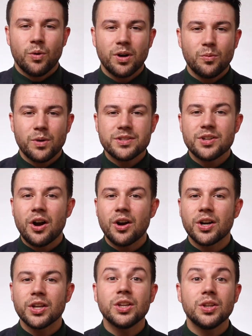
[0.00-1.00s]
One-on-ones
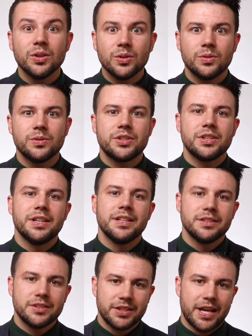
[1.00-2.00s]
are a huge
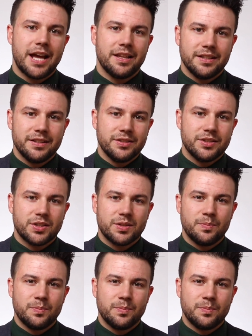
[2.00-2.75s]
challenge,